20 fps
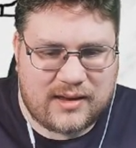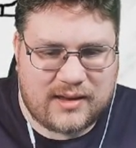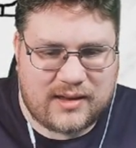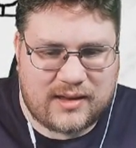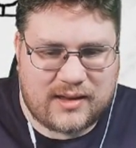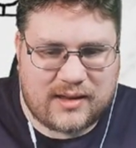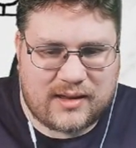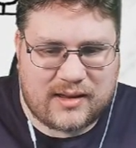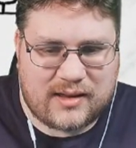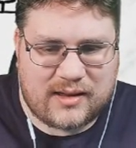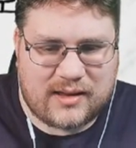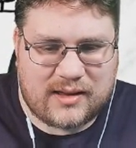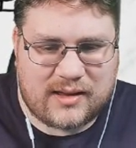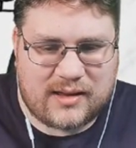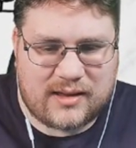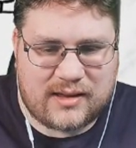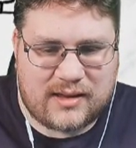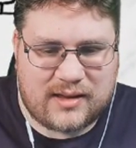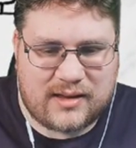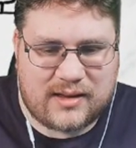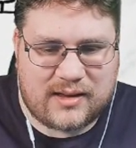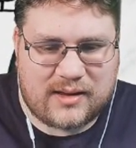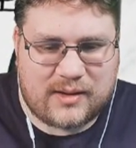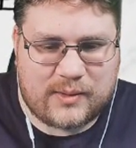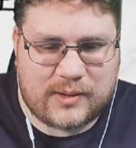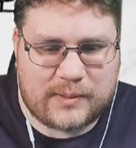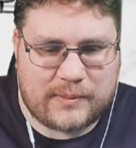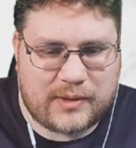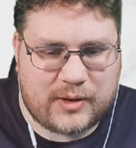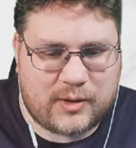What
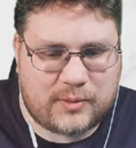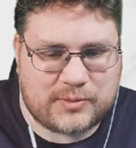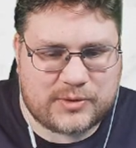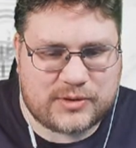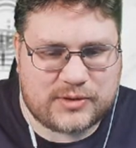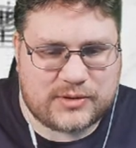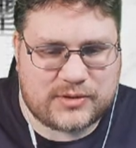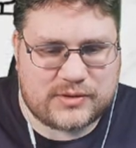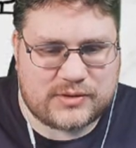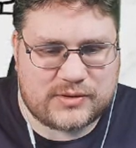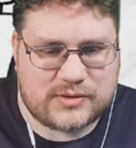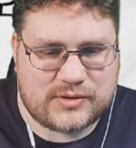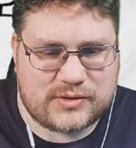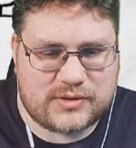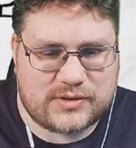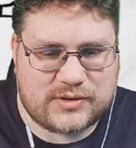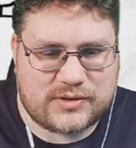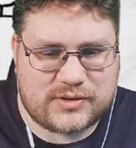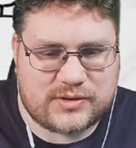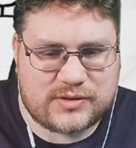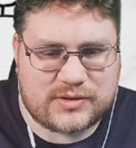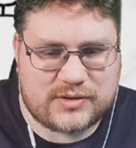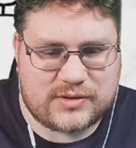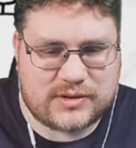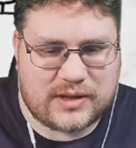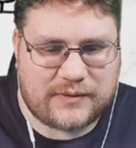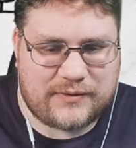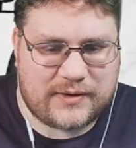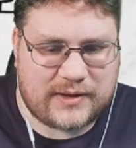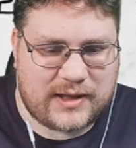are my options?
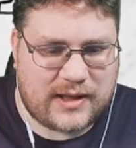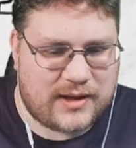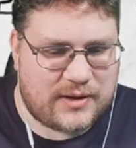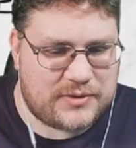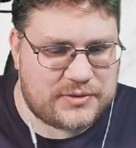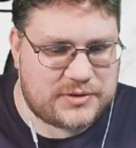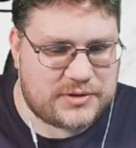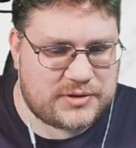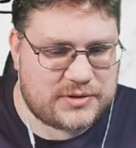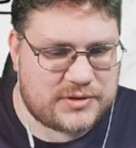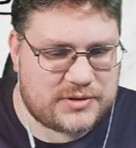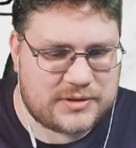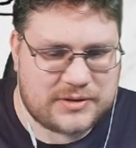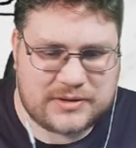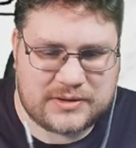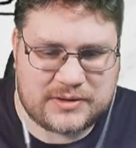Nothing else.